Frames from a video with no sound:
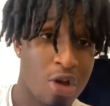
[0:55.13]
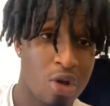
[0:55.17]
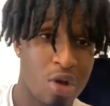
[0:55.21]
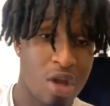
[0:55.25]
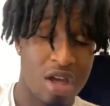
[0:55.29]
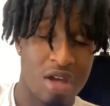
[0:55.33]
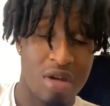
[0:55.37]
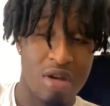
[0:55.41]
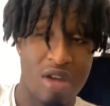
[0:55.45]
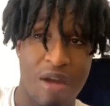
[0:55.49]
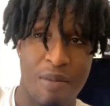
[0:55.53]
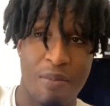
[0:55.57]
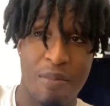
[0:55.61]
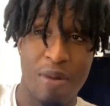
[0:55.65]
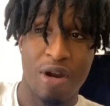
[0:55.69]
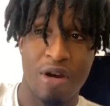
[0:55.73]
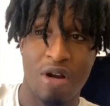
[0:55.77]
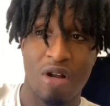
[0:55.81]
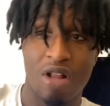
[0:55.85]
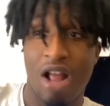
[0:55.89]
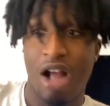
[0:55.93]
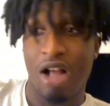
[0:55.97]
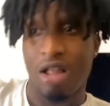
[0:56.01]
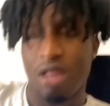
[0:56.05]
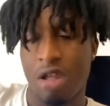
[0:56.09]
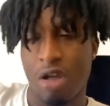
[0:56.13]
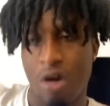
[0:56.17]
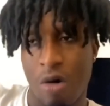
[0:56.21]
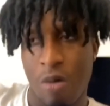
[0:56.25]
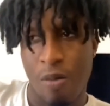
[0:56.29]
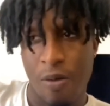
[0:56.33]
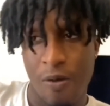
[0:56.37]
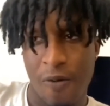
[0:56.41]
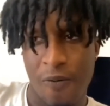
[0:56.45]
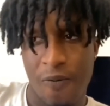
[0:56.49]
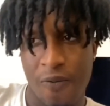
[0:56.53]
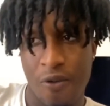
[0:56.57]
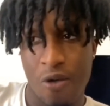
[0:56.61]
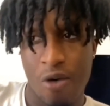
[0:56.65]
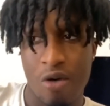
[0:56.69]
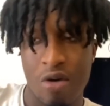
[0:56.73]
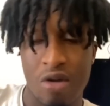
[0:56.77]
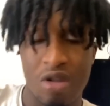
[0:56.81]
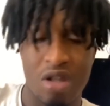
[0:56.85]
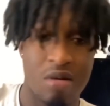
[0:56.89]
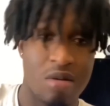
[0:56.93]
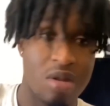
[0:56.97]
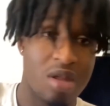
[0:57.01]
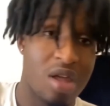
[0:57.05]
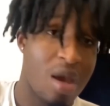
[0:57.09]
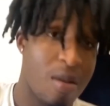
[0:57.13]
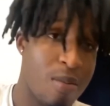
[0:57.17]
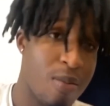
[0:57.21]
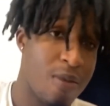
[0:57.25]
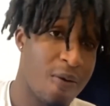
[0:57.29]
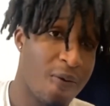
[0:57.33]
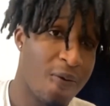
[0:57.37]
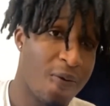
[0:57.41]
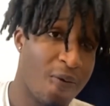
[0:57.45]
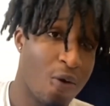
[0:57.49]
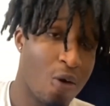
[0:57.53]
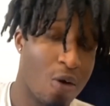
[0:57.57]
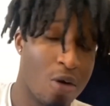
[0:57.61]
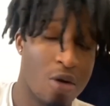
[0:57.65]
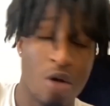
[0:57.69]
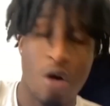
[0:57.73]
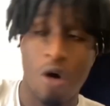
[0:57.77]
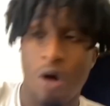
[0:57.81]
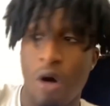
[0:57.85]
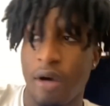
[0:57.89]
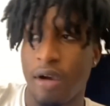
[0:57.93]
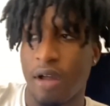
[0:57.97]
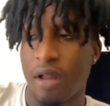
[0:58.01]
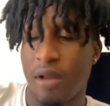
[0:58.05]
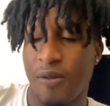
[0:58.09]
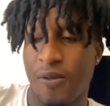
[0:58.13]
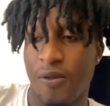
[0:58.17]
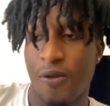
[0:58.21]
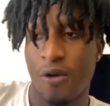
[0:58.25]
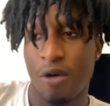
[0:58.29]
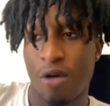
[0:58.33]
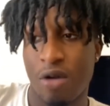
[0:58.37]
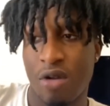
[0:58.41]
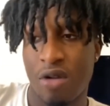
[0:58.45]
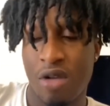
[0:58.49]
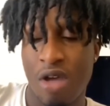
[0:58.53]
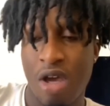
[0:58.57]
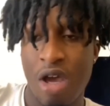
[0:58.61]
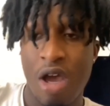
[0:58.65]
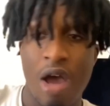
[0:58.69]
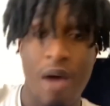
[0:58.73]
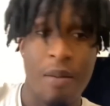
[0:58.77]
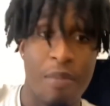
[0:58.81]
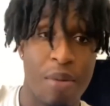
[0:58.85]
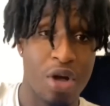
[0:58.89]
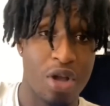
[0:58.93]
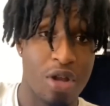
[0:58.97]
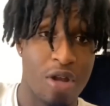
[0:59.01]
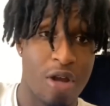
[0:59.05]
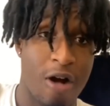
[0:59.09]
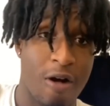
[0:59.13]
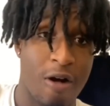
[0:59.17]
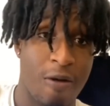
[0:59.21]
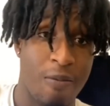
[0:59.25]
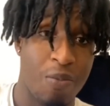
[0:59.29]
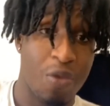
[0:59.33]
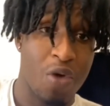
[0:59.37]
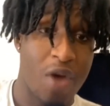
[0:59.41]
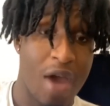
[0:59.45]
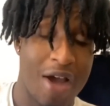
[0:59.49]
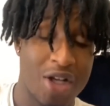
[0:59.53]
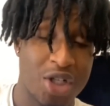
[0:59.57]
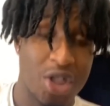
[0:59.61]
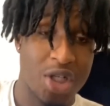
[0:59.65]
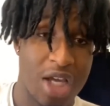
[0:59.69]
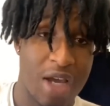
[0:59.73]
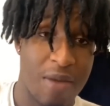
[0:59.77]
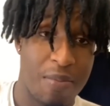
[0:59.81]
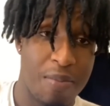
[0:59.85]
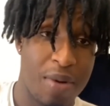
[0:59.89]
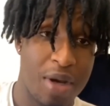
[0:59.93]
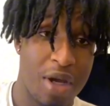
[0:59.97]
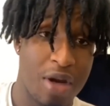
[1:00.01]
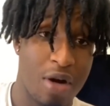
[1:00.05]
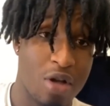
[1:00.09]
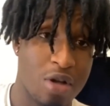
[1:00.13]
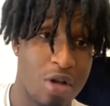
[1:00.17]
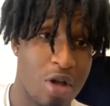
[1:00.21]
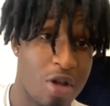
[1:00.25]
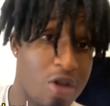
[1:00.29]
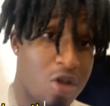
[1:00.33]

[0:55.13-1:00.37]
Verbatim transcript: So like you get paid on October 1st, September 1st, August 1st. But no, you actually get paid on the